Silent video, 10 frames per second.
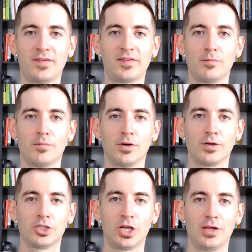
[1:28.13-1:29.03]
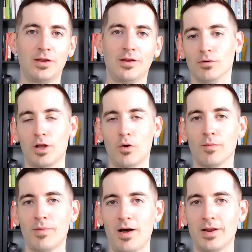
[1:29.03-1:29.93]
submerging your
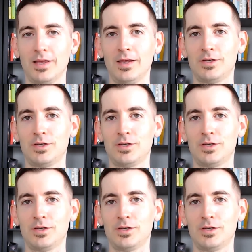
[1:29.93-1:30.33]
lower body,